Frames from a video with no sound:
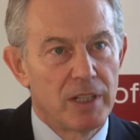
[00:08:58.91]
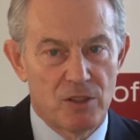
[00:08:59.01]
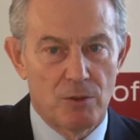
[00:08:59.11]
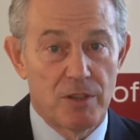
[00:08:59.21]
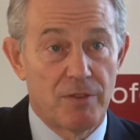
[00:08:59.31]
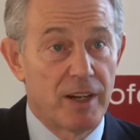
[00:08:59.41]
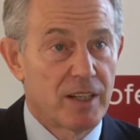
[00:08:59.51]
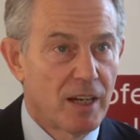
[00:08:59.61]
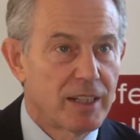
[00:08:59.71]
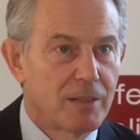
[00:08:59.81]
It's also very
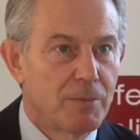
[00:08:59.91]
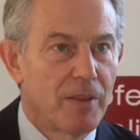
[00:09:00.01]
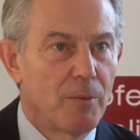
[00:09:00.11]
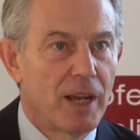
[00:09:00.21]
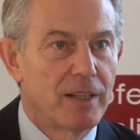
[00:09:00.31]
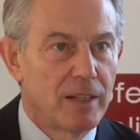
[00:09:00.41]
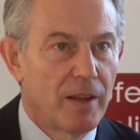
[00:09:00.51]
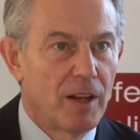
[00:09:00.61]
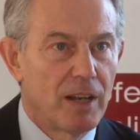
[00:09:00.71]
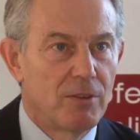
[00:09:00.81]
exciting, by the way, mm. at
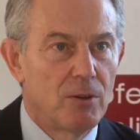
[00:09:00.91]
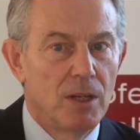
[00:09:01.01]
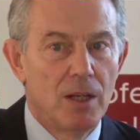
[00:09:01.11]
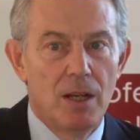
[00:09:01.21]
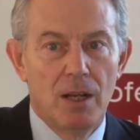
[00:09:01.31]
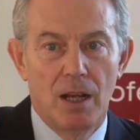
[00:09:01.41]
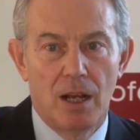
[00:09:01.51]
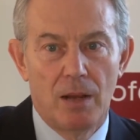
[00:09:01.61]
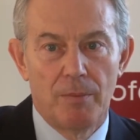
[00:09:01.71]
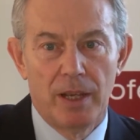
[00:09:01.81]
another level.
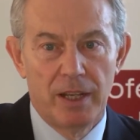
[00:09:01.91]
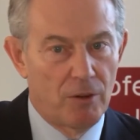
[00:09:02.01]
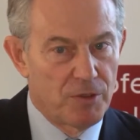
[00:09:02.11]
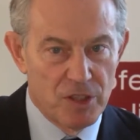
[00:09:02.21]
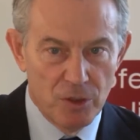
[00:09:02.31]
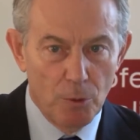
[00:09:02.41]
Um, it offers